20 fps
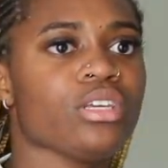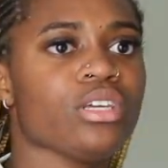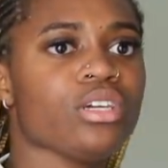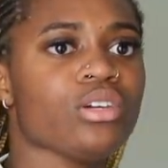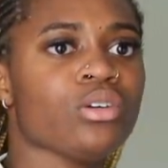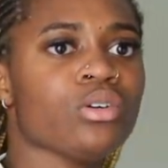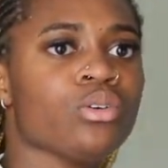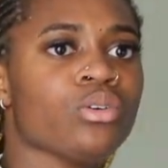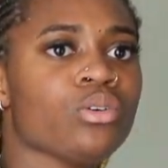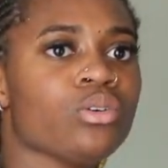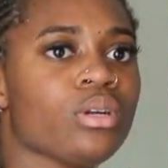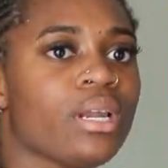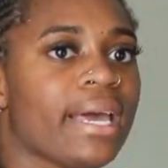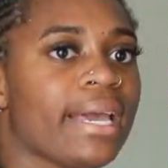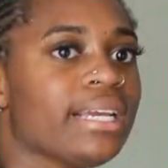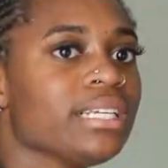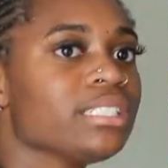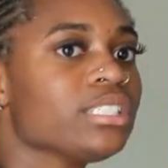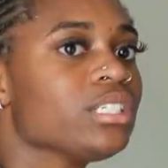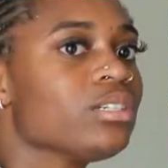cute.
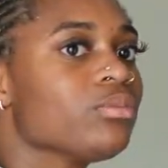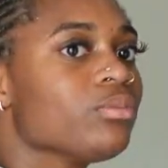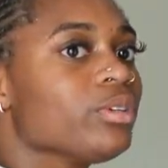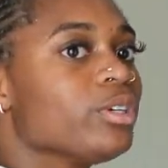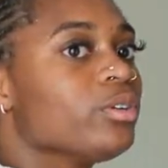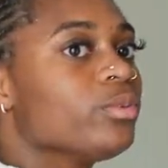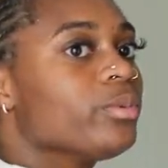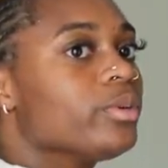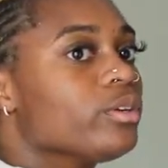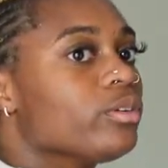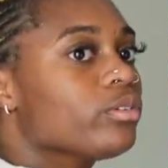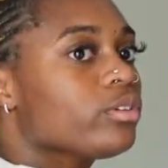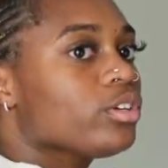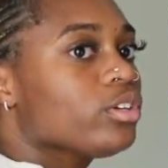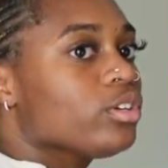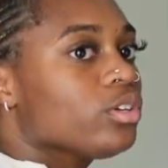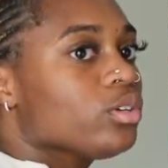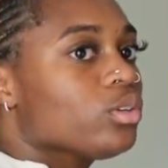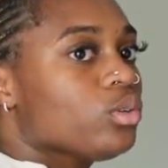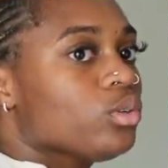Like, she real, real
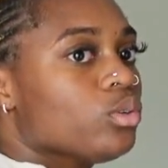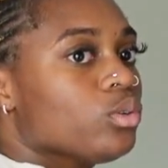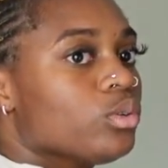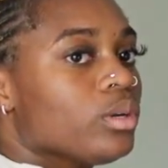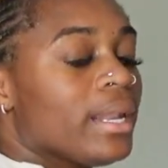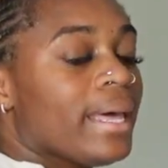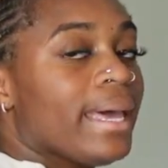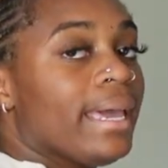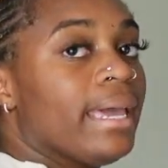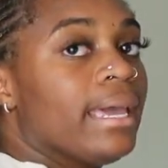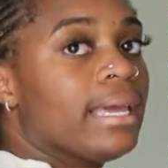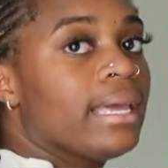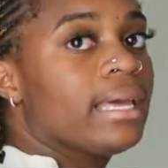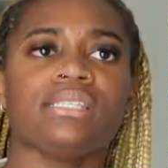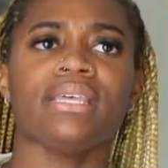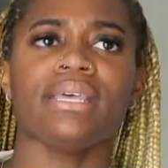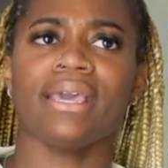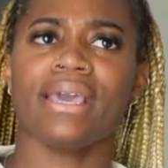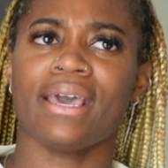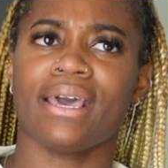cute. Like,
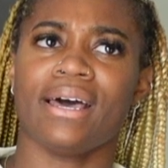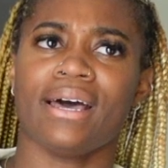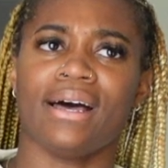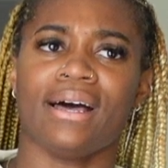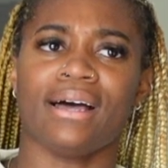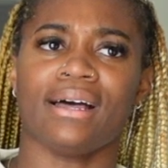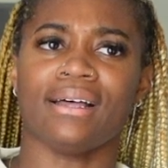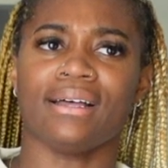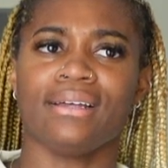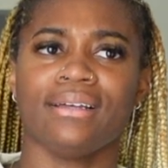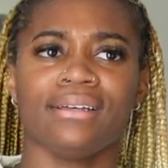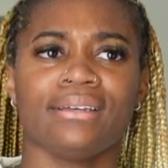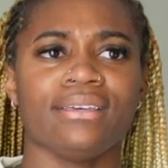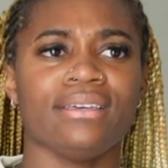yeah,